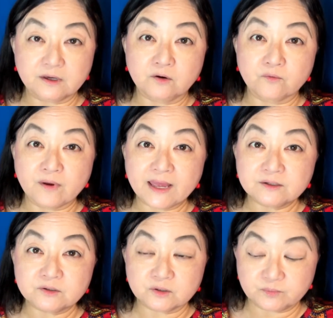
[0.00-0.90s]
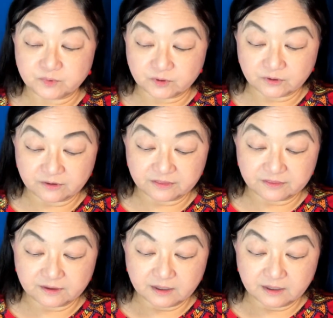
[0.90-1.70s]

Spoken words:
a grander birth,